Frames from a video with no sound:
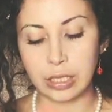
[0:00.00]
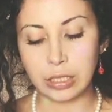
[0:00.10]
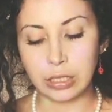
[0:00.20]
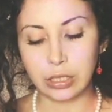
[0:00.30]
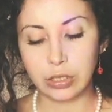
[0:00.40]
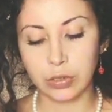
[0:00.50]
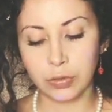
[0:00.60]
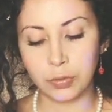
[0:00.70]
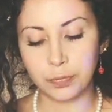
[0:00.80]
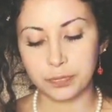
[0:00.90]
needed
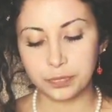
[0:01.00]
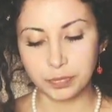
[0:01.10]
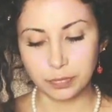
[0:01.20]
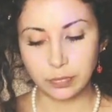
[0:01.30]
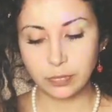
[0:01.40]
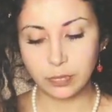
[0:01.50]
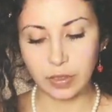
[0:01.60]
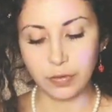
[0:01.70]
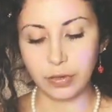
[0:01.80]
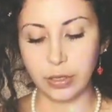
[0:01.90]
to
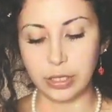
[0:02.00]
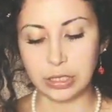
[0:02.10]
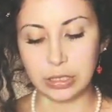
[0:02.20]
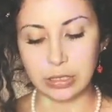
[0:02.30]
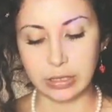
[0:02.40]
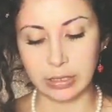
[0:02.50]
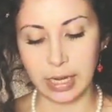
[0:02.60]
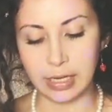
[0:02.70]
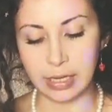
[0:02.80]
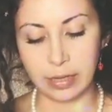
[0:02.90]
flourish in a
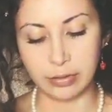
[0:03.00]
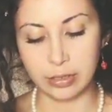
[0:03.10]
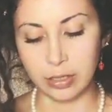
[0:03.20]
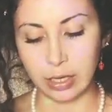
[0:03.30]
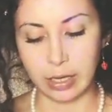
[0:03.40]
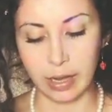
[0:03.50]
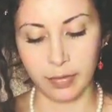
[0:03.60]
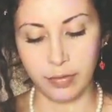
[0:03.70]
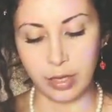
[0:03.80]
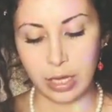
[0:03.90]
society that did not
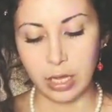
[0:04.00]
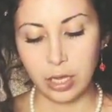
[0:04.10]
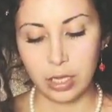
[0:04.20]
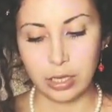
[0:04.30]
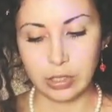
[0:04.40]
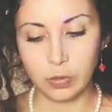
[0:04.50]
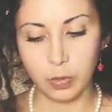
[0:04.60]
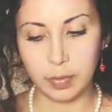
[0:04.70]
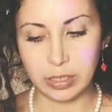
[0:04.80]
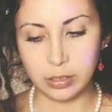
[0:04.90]
have this
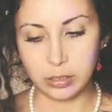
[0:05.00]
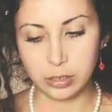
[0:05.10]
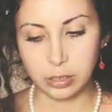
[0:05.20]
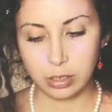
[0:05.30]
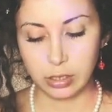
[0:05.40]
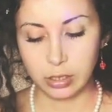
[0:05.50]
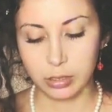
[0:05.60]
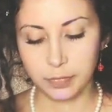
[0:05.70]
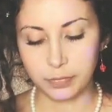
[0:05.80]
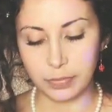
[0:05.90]
woman's
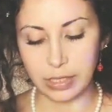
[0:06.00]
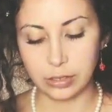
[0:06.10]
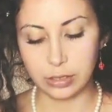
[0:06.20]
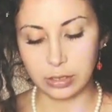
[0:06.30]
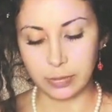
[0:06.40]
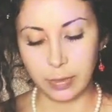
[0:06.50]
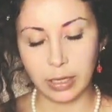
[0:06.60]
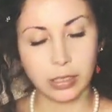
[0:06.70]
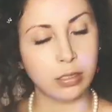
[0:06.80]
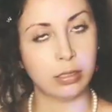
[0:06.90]
interests in
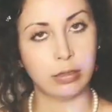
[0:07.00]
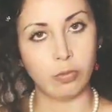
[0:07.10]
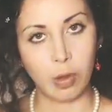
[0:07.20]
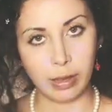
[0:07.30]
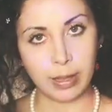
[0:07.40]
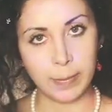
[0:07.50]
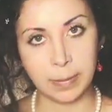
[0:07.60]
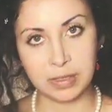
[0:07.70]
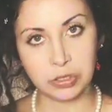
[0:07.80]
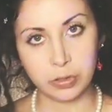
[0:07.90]
mind. And while that may
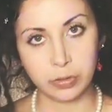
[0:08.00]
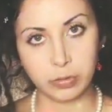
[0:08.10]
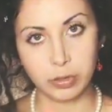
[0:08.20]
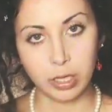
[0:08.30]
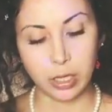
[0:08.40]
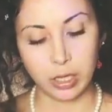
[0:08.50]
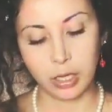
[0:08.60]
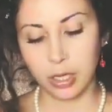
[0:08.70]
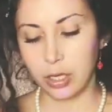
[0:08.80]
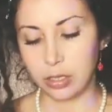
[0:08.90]
be true,
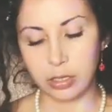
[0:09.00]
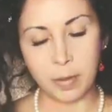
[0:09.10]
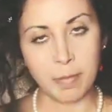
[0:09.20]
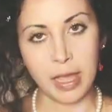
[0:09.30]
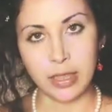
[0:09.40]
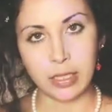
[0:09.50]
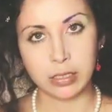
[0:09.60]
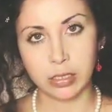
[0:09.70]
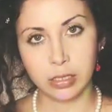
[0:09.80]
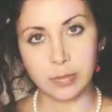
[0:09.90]
the
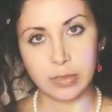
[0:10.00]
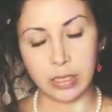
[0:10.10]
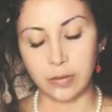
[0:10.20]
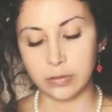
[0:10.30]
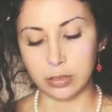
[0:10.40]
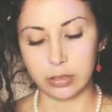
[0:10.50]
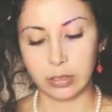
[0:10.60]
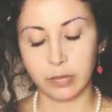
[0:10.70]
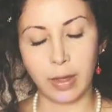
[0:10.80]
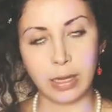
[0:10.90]
methods themselves are
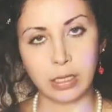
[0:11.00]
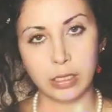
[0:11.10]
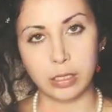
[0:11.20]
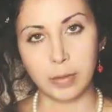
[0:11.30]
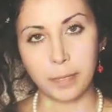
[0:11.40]
still valid.